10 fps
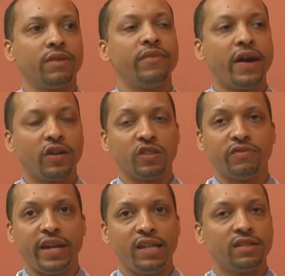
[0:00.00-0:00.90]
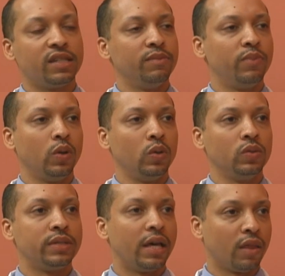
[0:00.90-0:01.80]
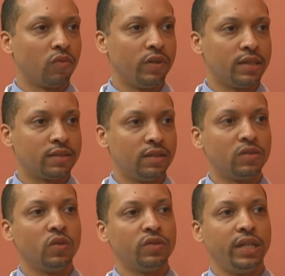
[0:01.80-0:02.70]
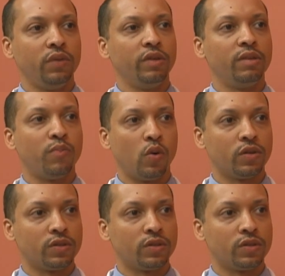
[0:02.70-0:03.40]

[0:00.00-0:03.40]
Varicose veins can pose health risks associated with poor